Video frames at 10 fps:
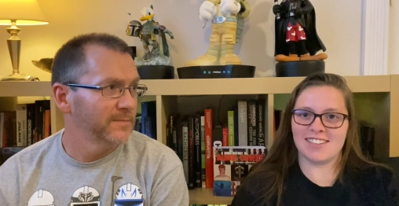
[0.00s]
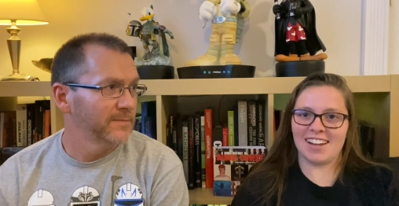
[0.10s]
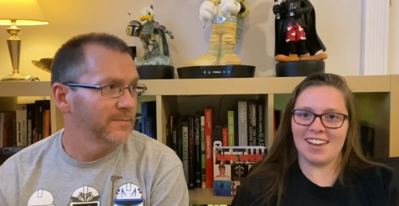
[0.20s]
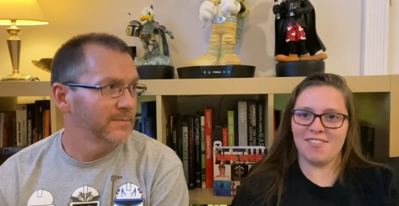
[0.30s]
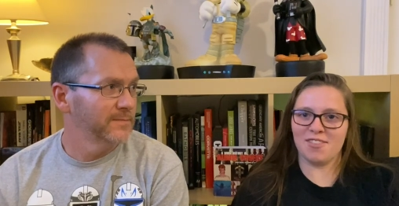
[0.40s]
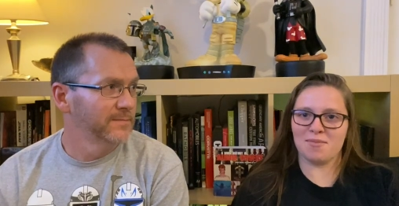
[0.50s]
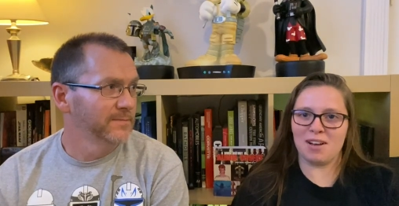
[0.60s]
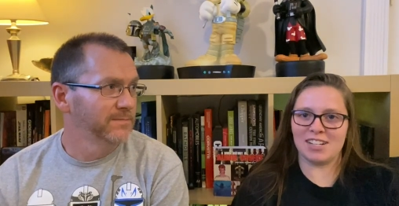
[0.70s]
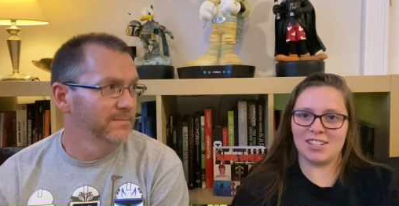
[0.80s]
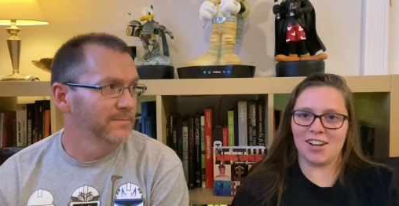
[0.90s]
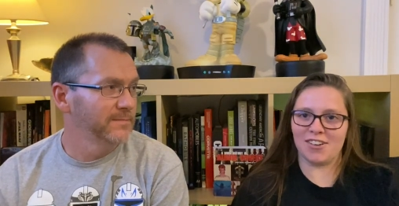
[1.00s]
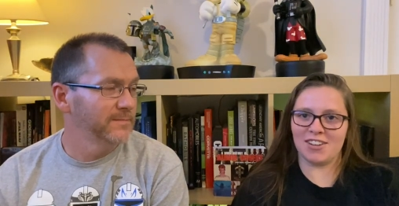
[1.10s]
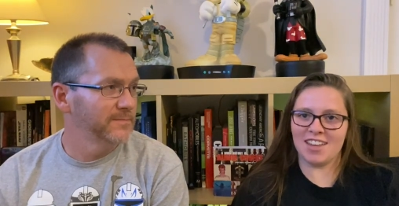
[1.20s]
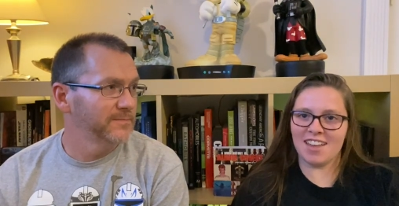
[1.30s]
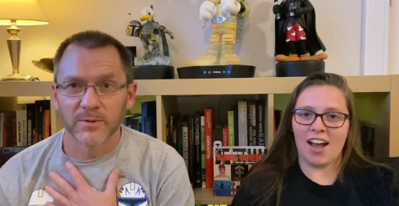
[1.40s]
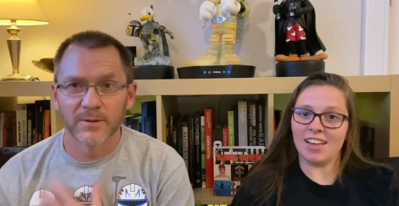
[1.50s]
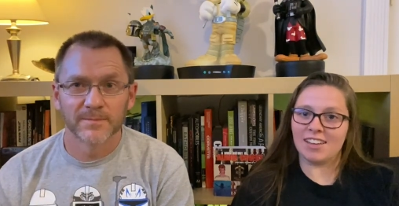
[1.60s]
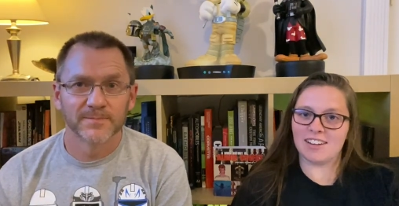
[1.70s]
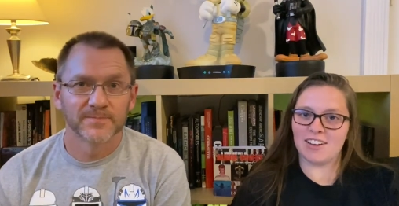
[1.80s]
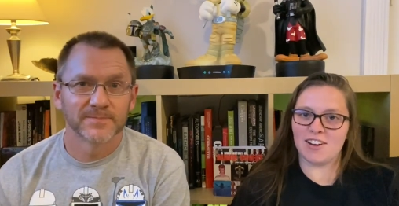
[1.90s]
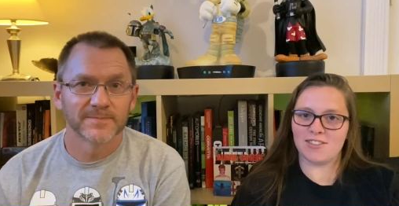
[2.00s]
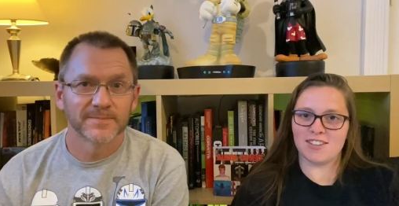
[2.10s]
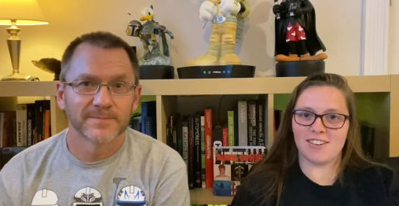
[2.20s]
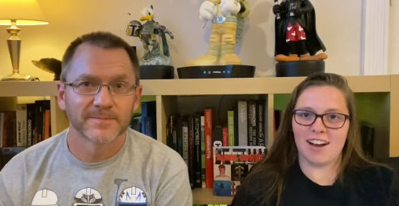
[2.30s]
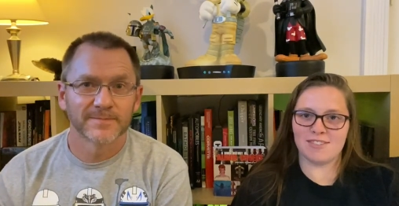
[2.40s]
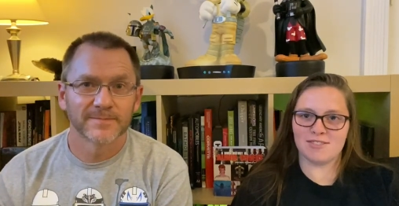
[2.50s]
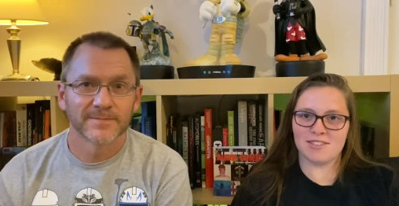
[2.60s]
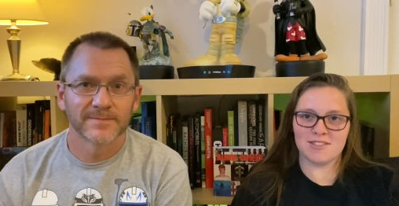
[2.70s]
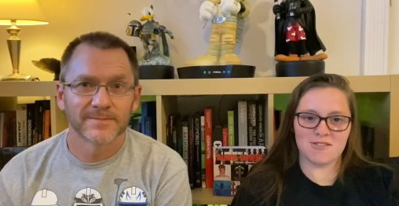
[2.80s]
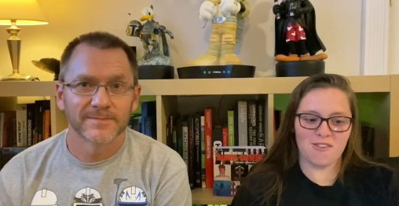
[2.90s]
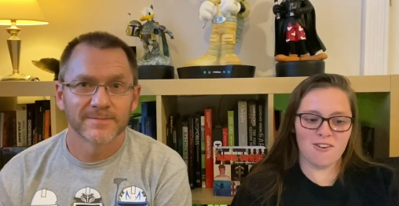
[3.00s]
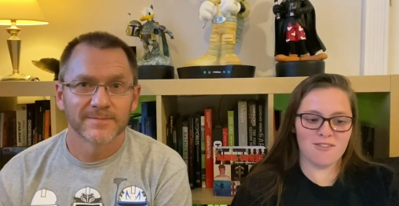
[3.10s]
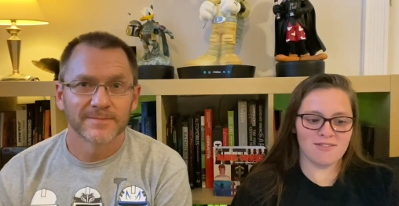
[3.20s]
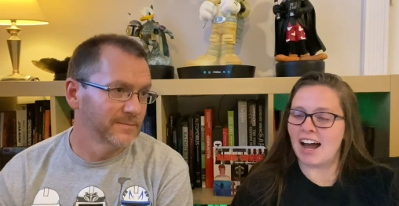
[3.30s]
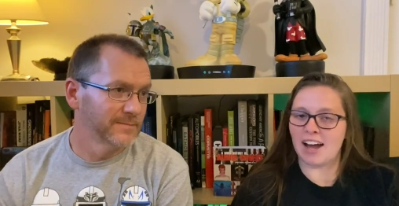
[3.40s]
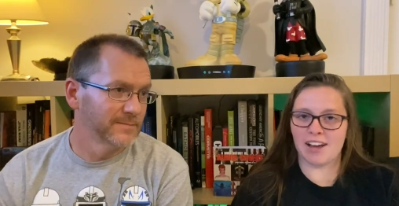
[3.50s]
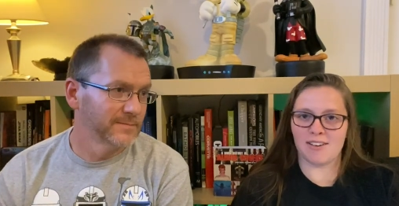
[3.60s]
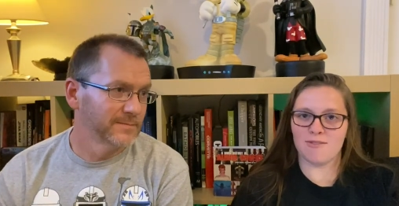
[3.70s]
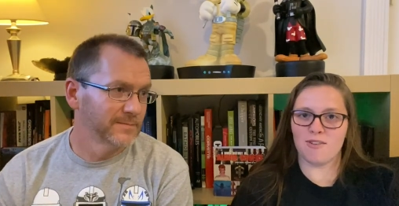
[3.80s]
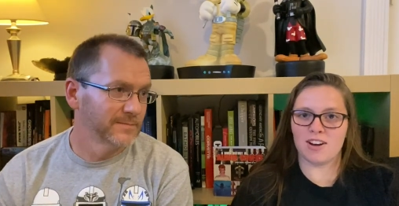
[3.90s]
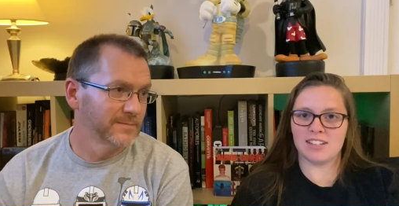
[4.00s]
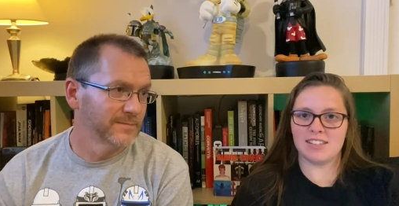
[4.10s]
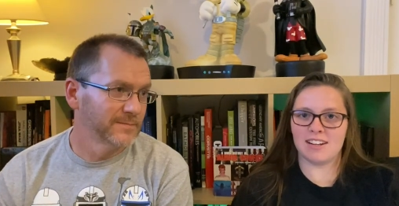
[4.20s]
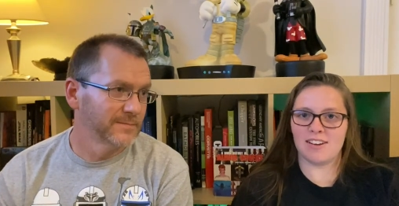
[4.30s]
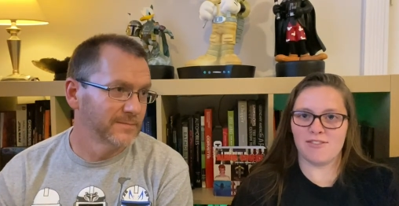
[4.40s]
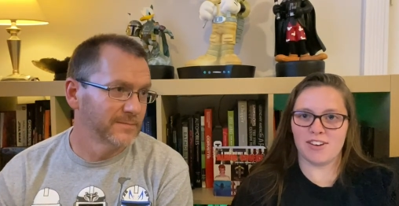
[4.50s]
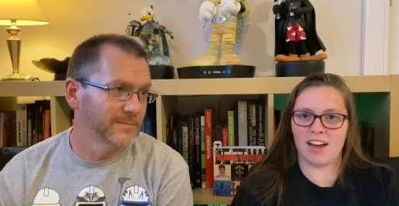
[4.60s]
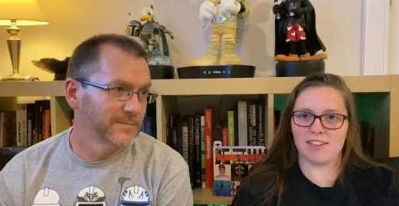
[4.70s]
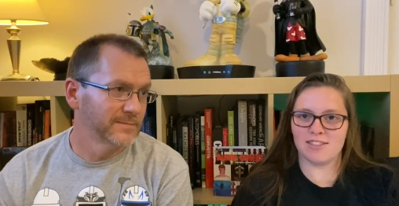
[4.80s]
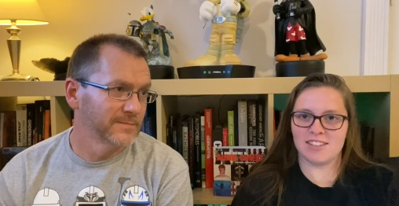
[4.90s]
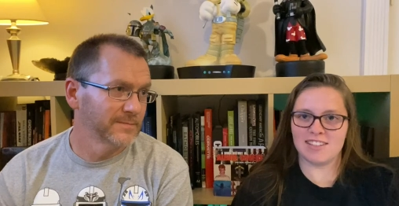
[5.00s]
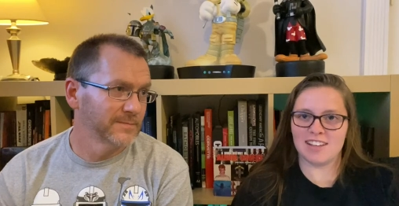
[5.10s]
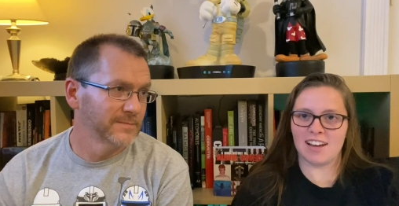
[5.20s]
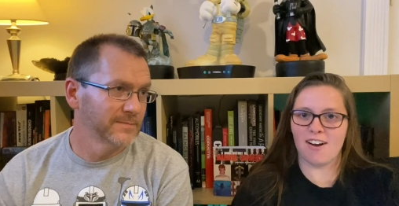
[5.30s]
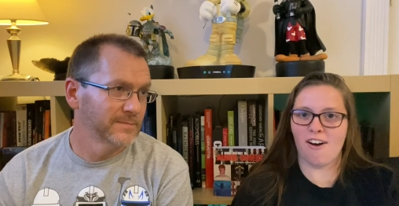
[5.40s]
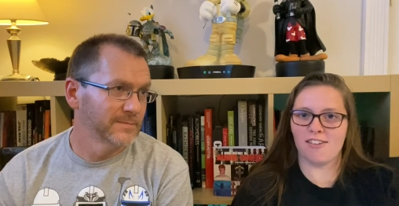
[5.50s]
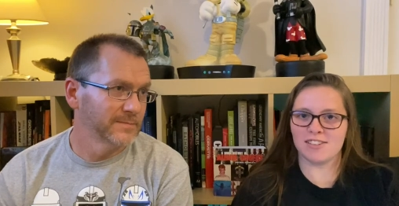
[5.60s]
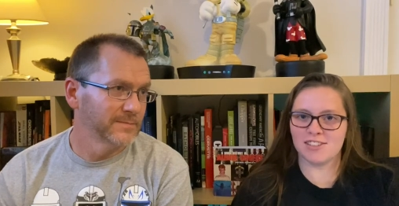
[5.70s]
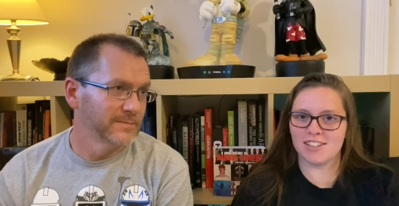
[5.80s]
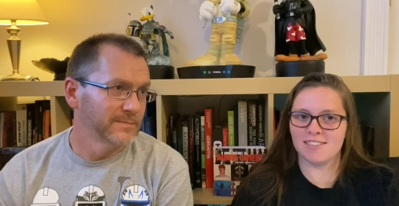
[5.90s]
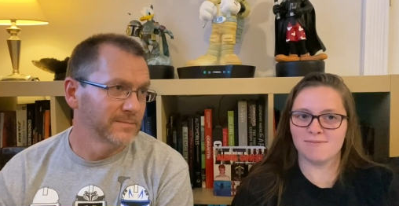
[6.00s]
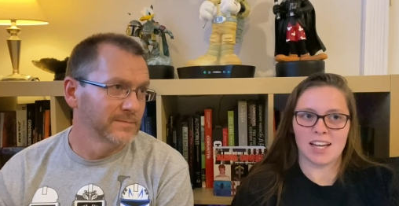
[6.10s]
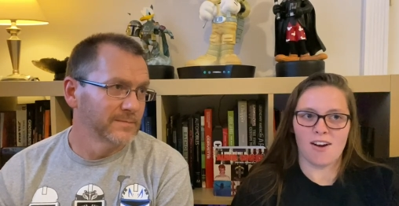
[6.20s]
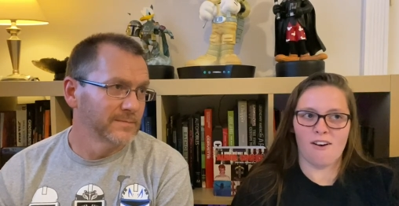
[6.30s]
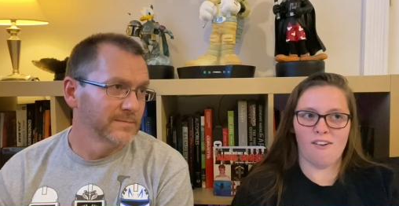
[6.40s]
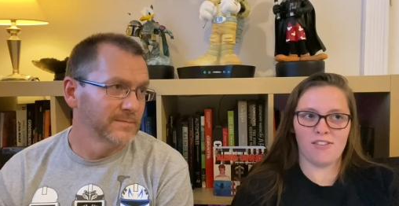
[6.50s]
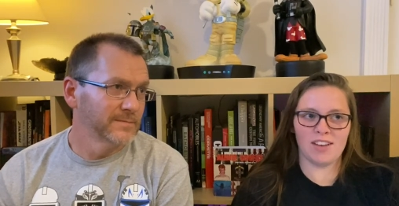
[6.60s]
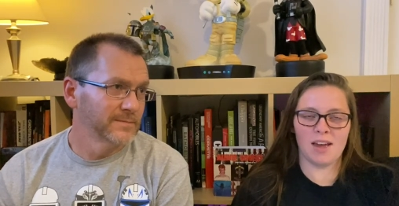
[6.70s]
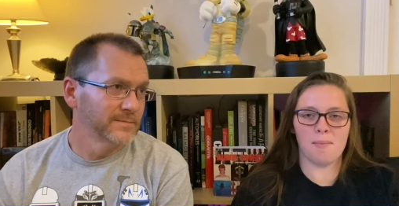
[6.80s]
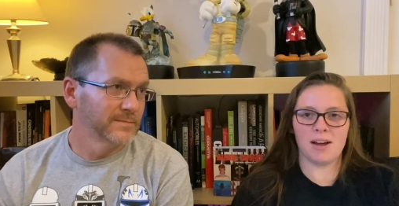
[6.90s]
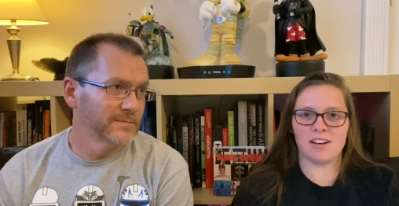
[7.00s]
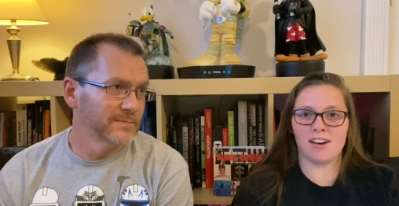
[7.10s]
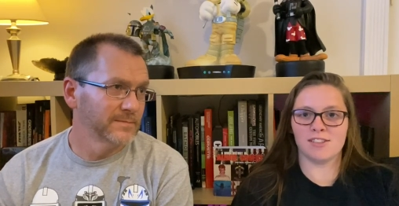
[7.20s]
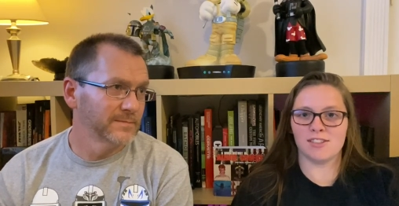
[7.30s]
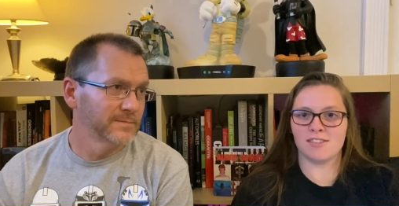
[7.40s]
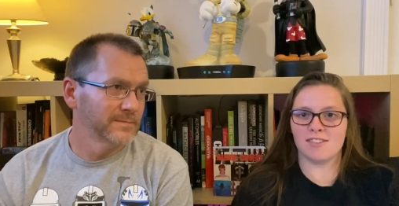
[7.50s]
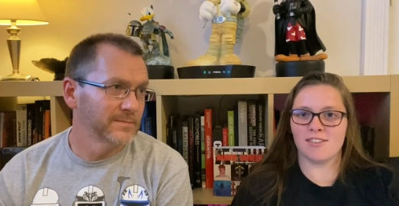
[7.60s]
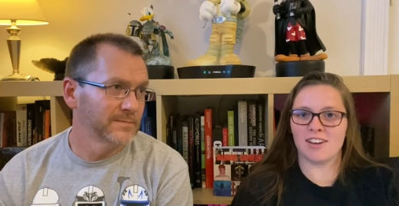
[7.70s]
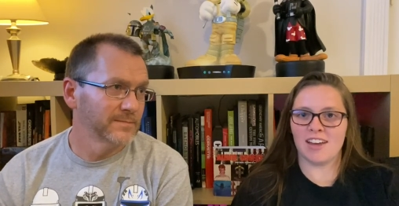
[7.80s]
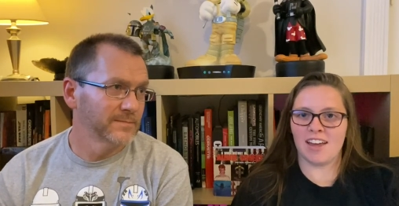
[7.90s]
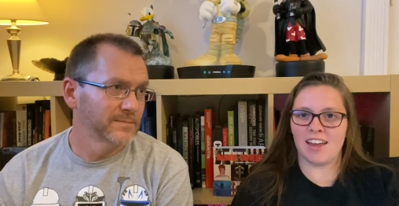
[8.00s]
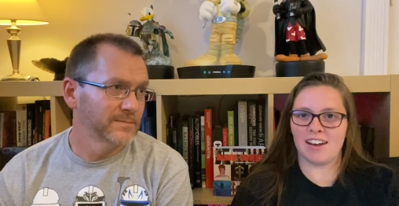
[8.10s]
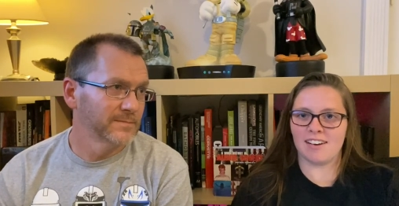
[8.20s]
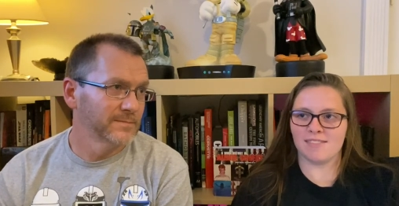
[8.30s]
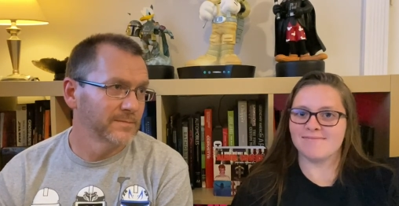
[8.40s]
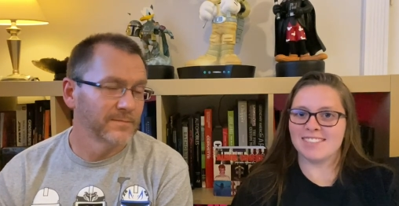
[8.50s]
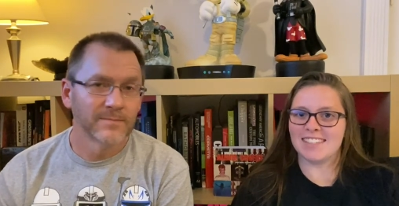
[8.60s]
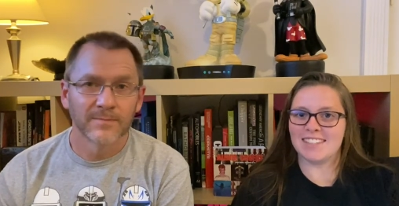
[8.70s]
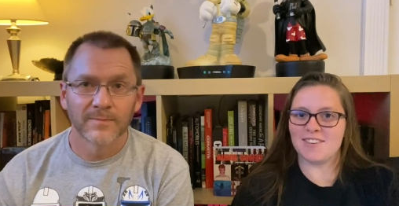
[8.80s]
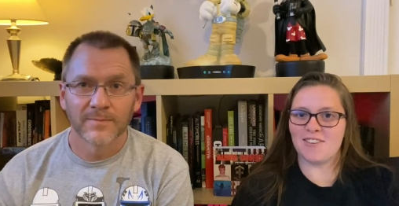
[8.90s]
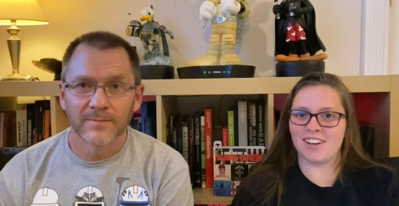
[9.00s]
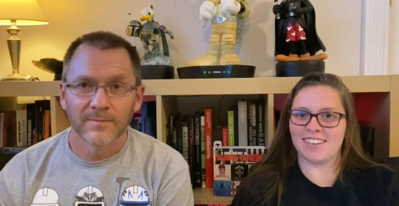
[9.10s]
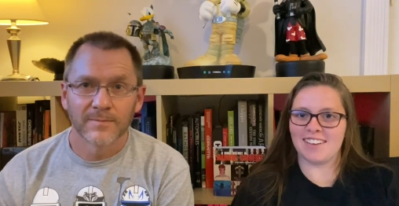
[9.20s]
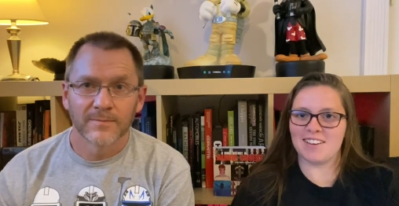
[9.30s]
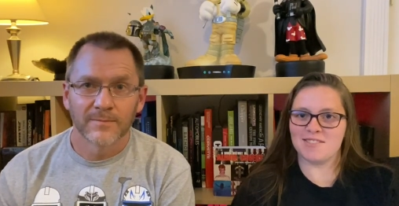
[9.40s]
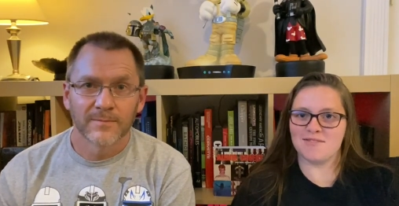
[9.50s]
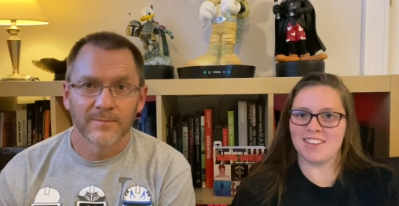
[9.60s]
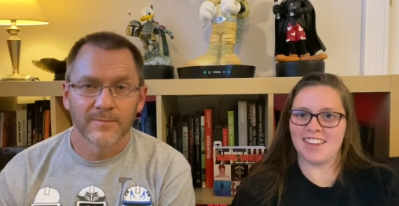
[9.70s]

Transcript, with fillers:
Speaker 1: studying for my G R E. I can go to graduate school. I want to study for counseling psychology. Hopefully get my doctorate degree and... see where it takes me